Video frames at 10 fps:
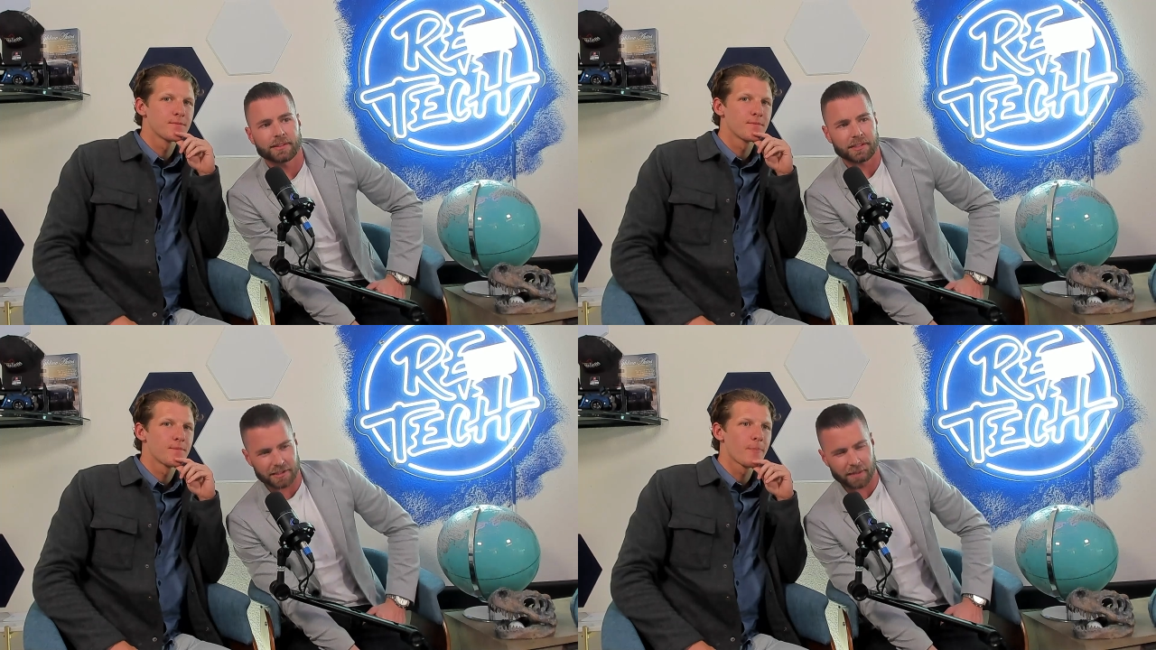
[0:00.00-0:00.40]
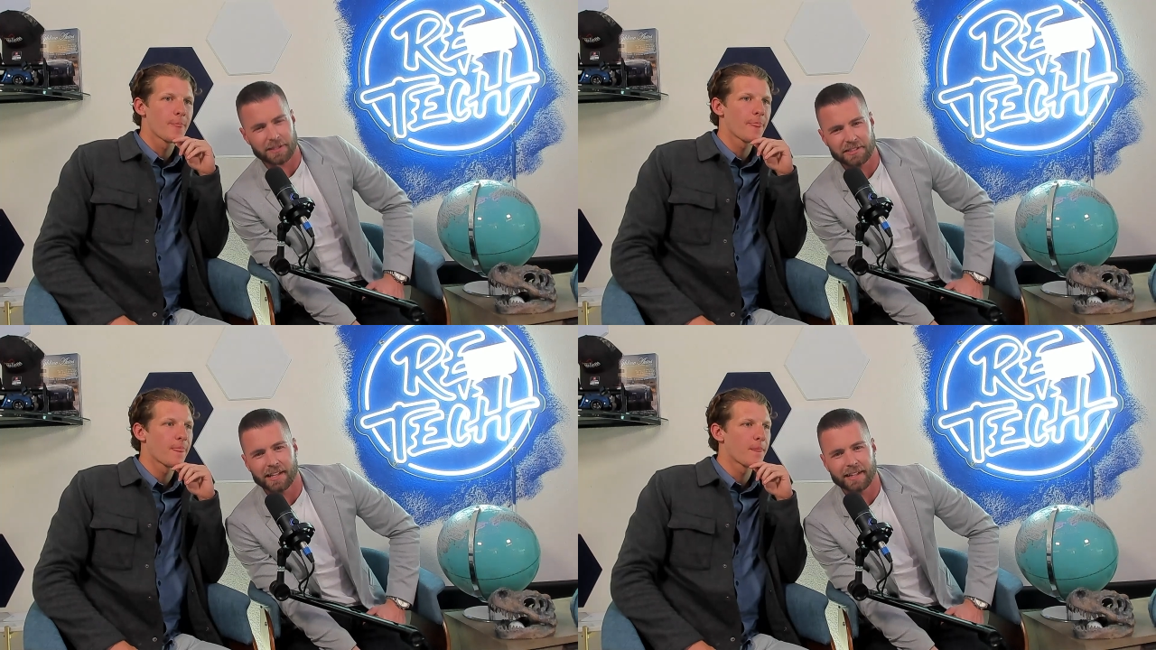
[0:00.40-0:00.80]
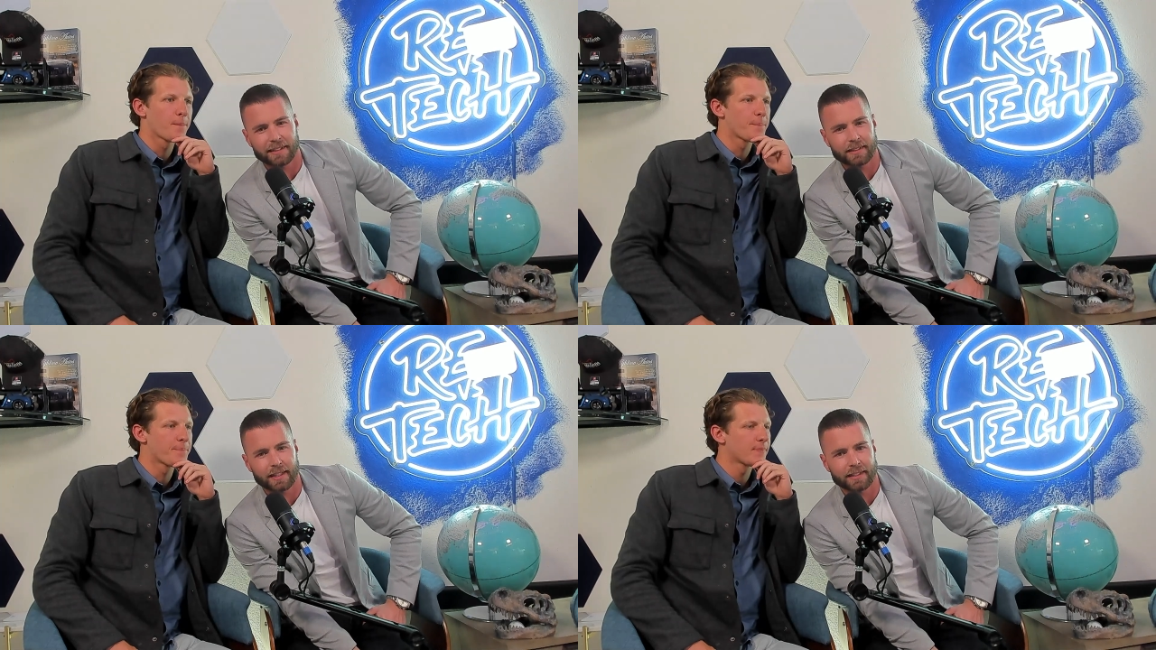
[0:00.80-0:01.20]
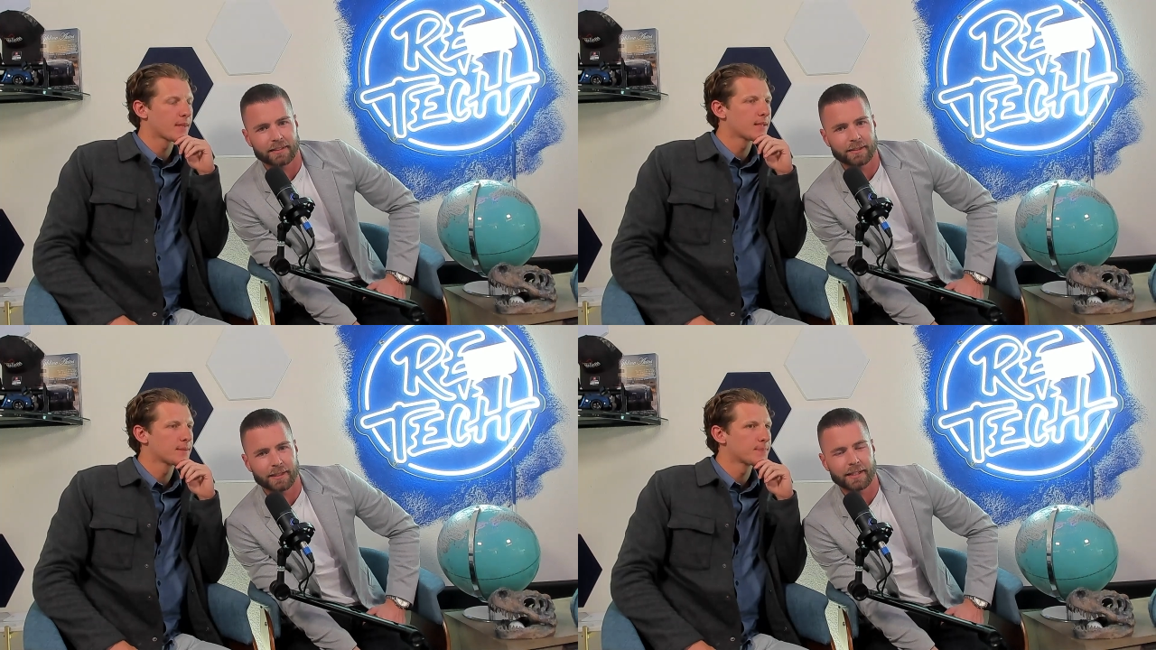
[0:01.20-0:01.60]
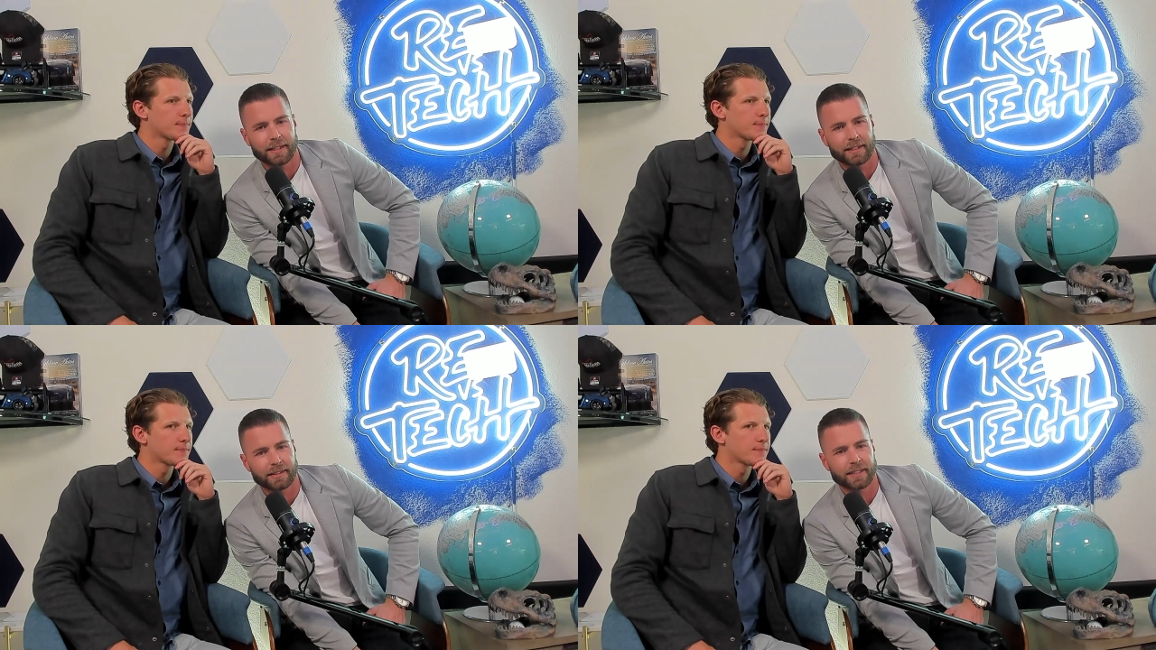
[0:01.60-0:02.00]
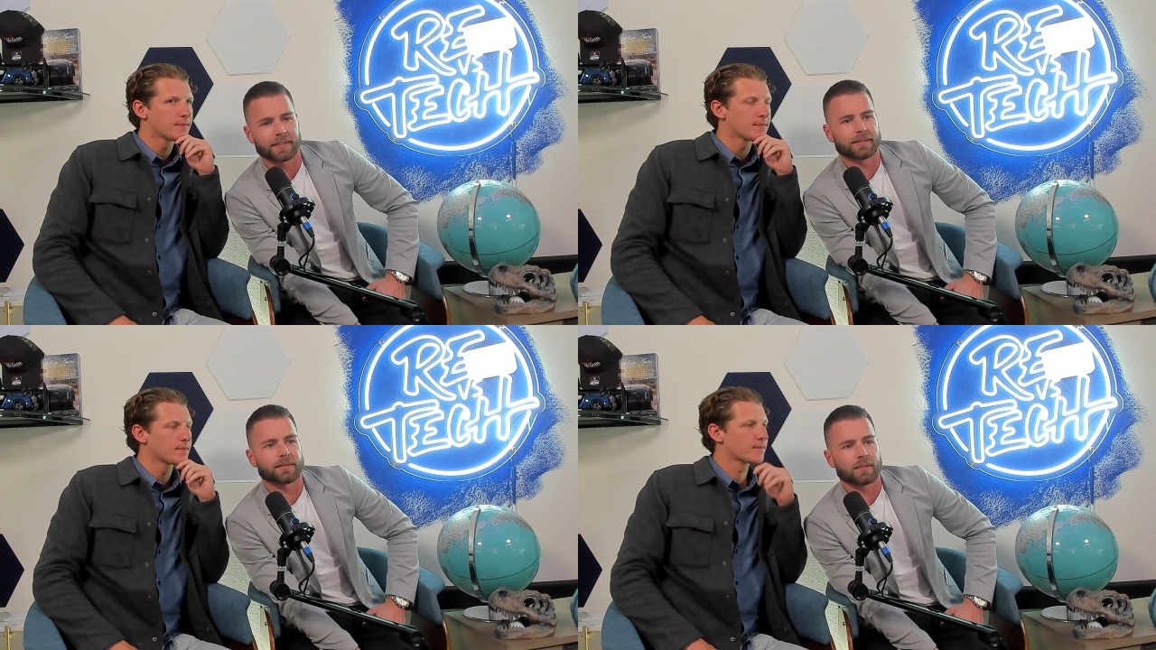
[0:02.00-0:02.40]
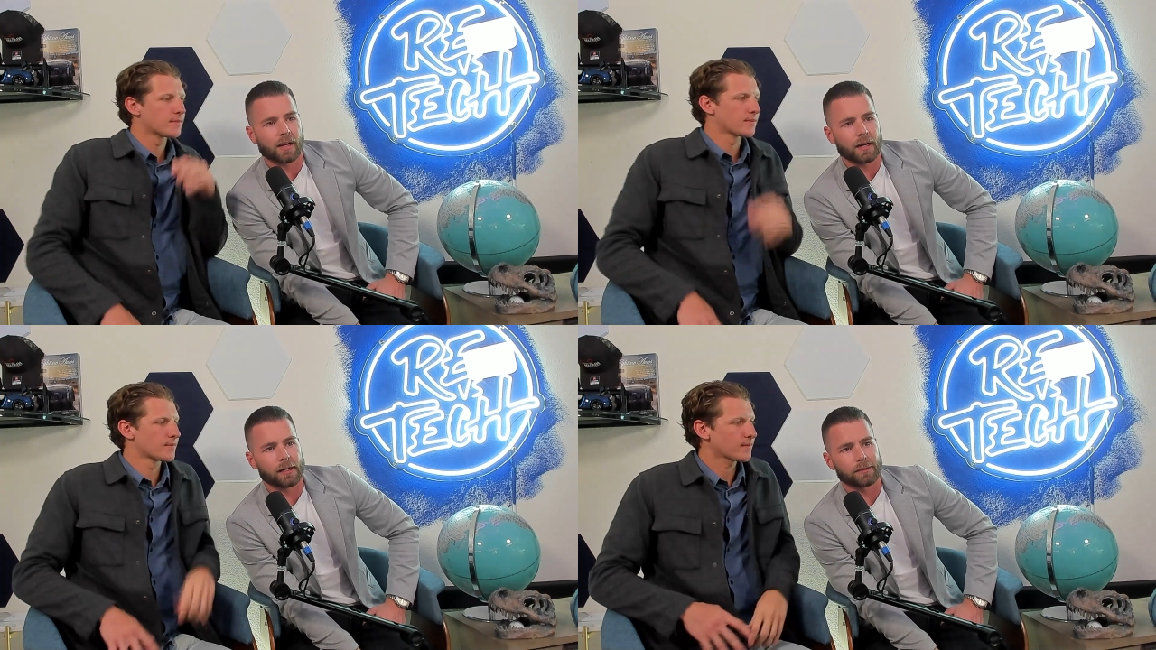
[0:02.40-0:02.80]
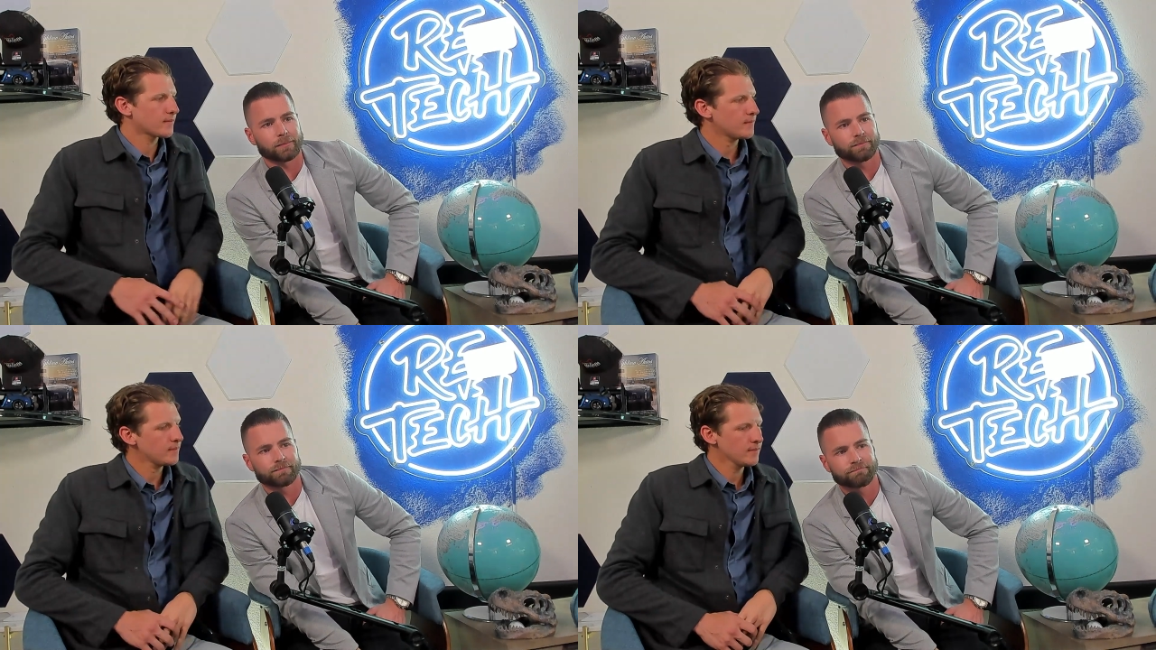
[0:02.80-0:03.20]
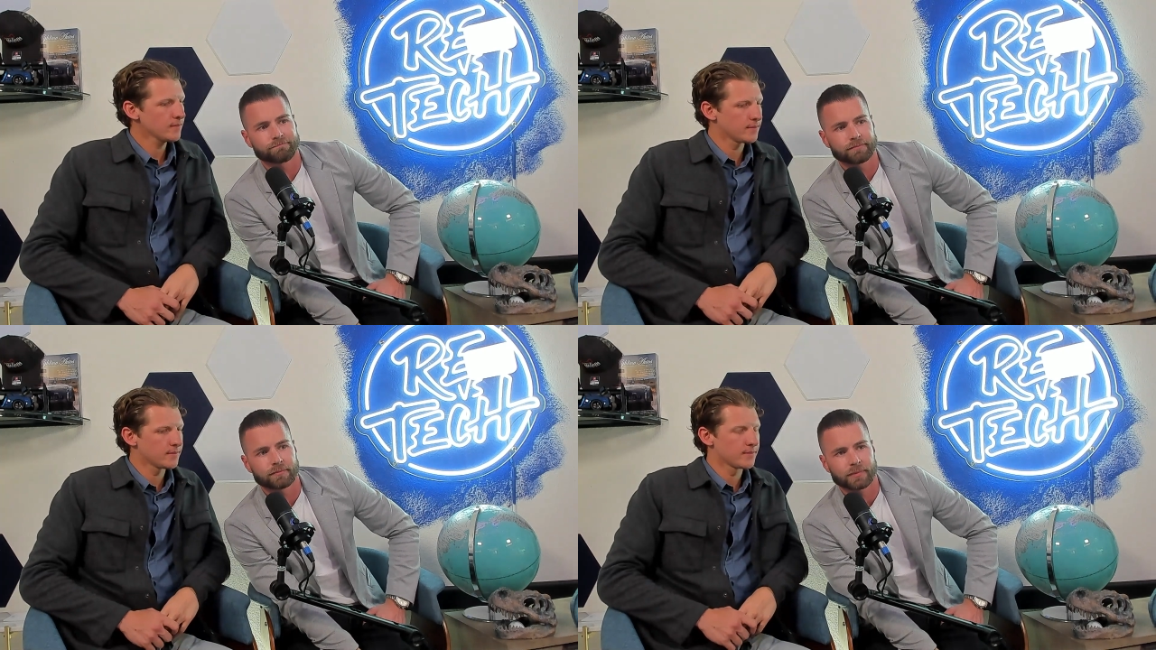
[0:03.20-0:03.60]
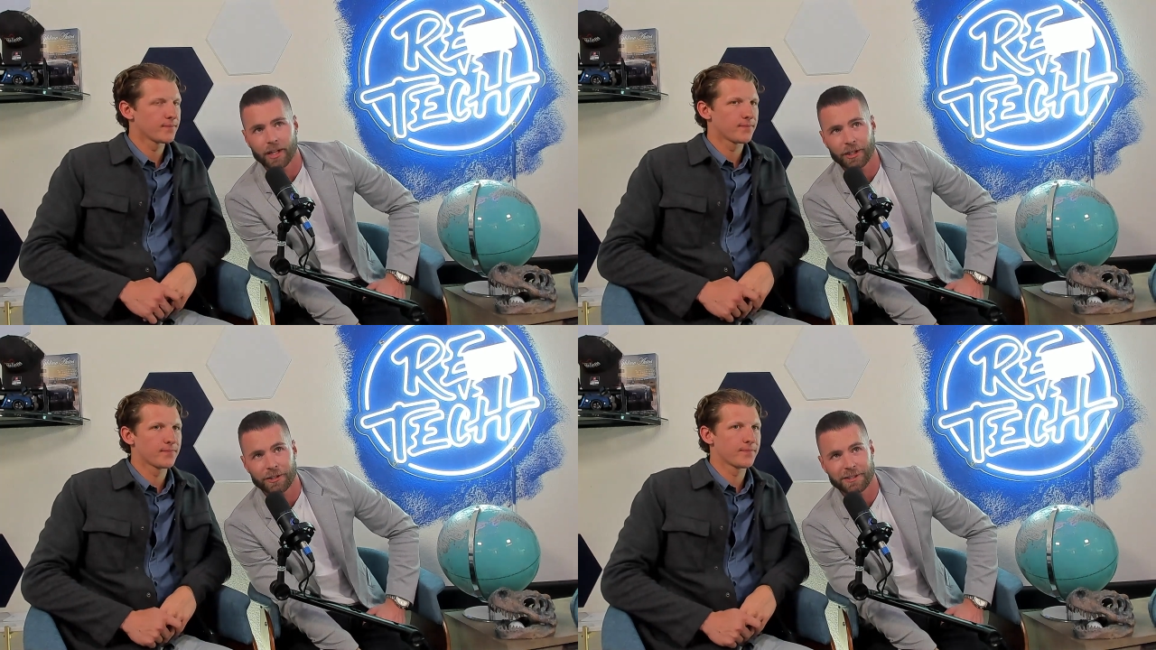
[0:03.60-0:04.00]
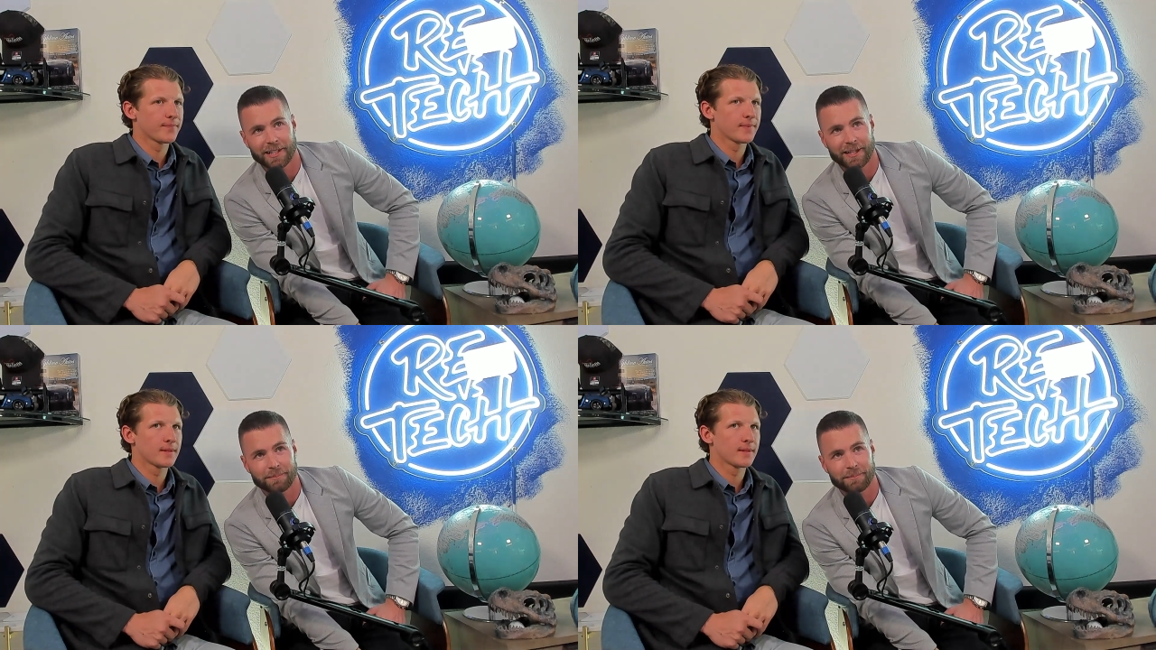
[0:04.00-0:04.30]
Speaker 1: to some extent. Like, yeah, yeah, yeah. It, it, it um, not all the time,